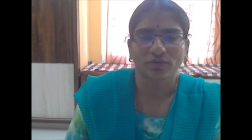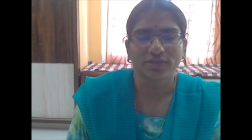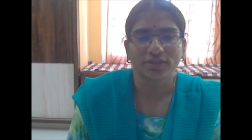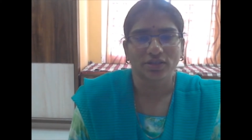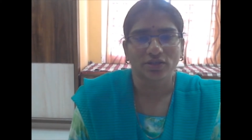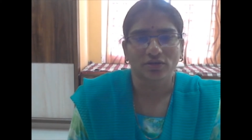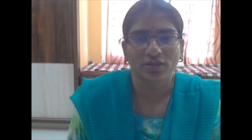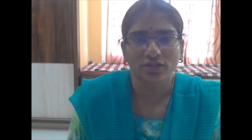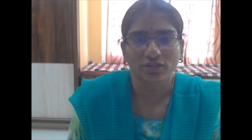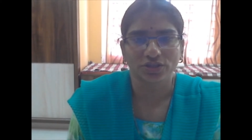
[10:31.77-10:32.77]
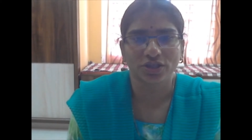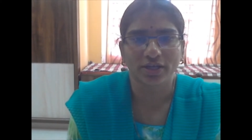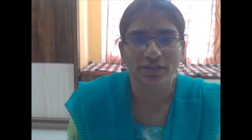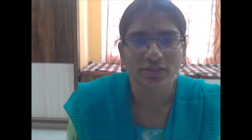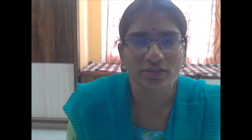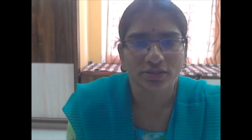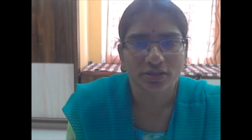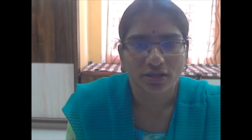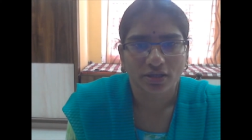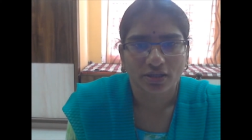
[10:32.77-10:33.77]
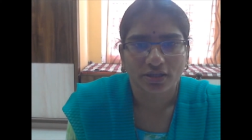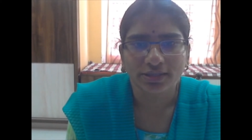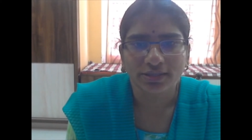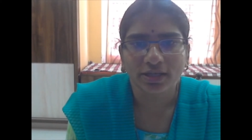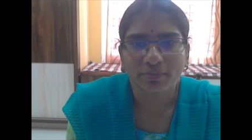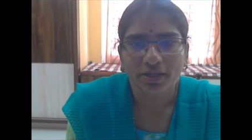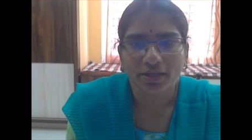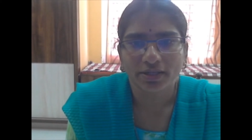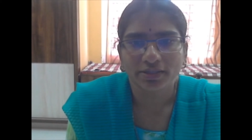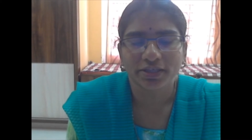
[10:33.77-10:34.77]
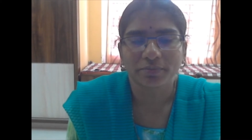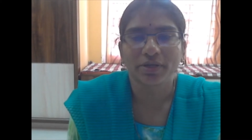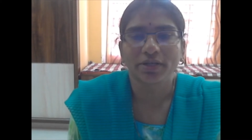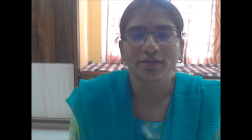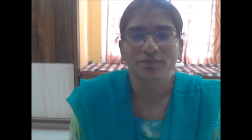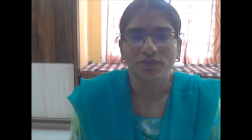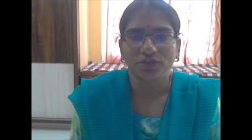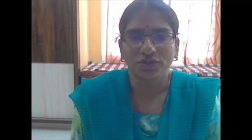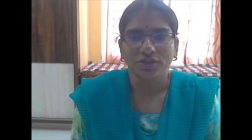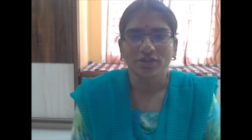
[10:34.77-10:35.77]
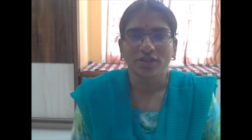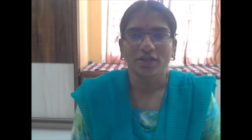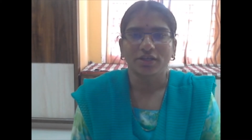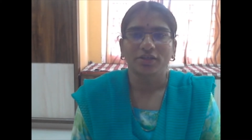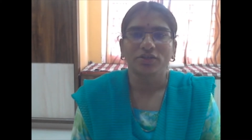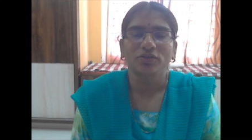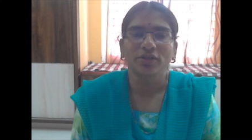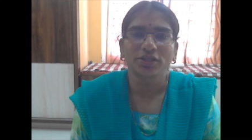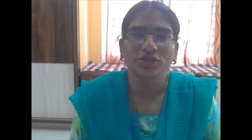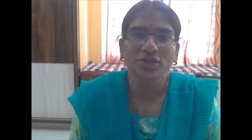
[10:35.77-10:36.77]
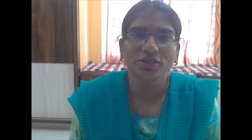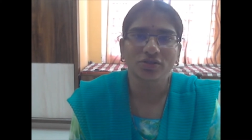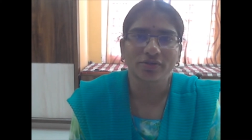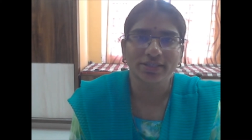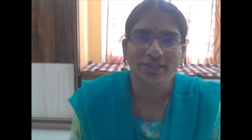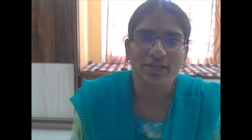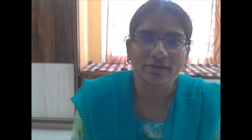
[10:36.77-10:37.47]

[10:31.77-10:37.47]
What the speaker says: see on the chart, these command are segmental features, and intonation, stress, and